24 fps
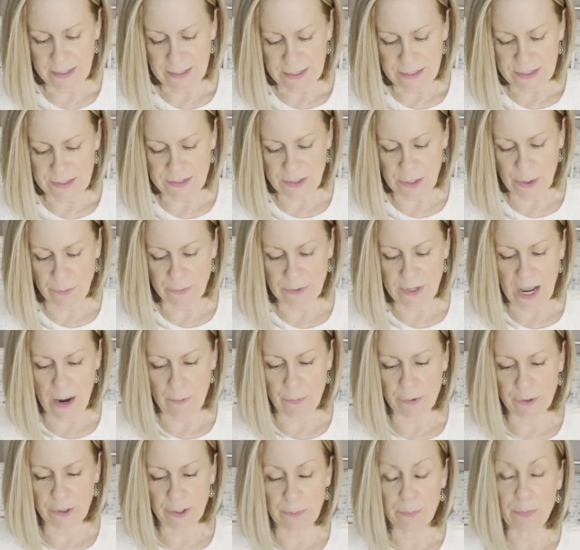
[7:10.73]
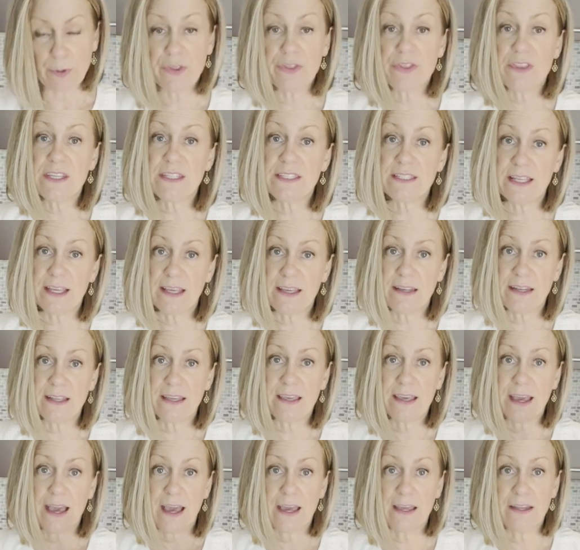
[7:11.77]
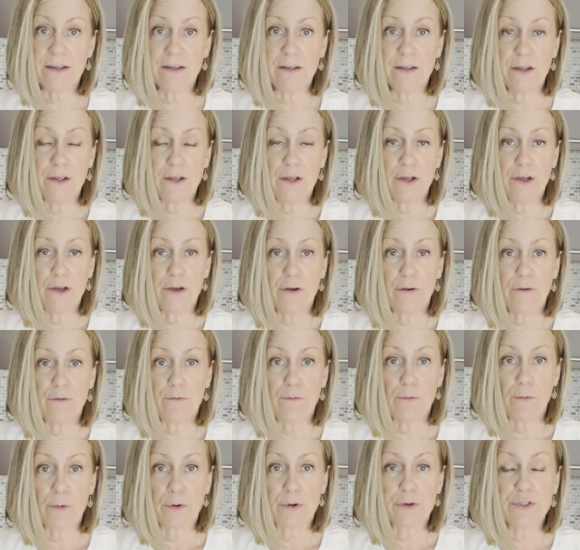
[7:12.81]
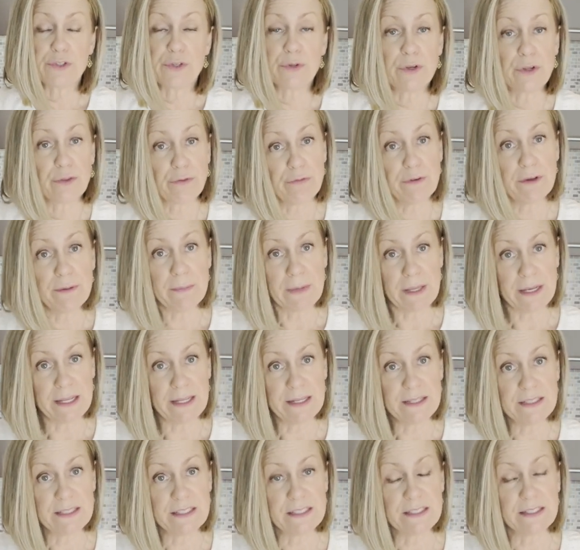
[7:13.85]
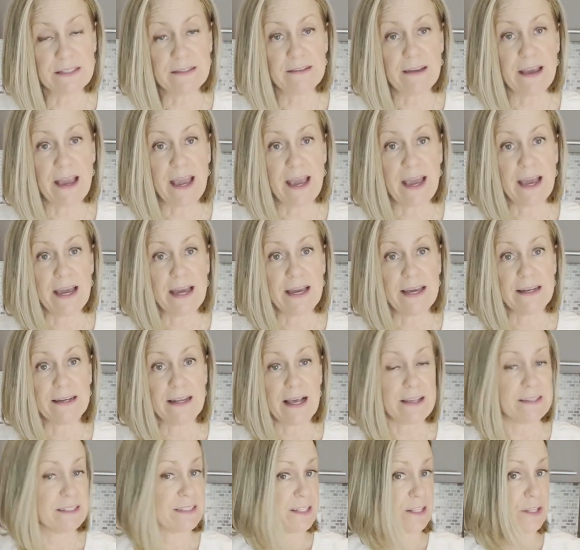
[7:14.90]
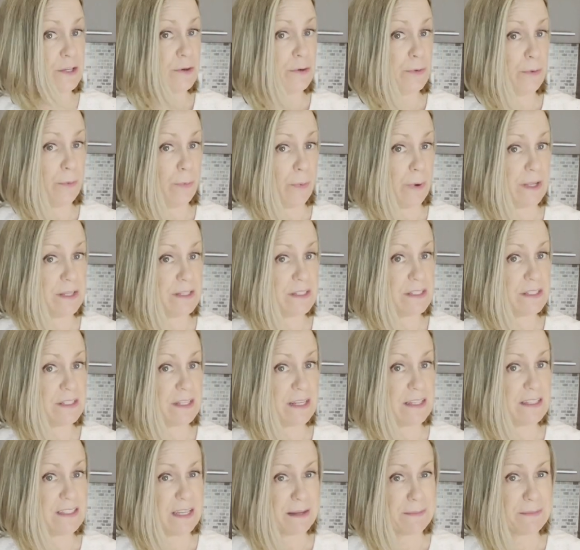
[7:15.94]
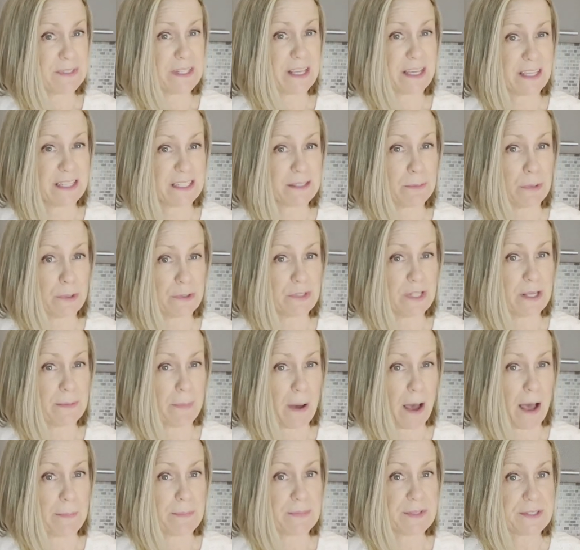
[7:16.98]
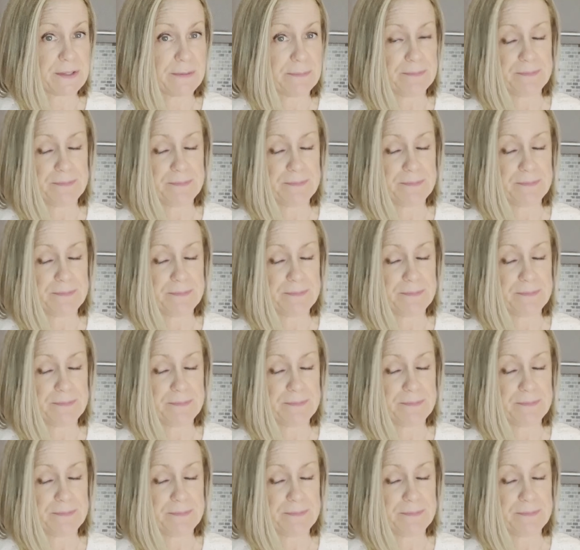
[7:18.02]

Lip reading: So now we're gonna put this in again for 2 to 3 minutes, and I'll see you once it seems like it's mostly popped.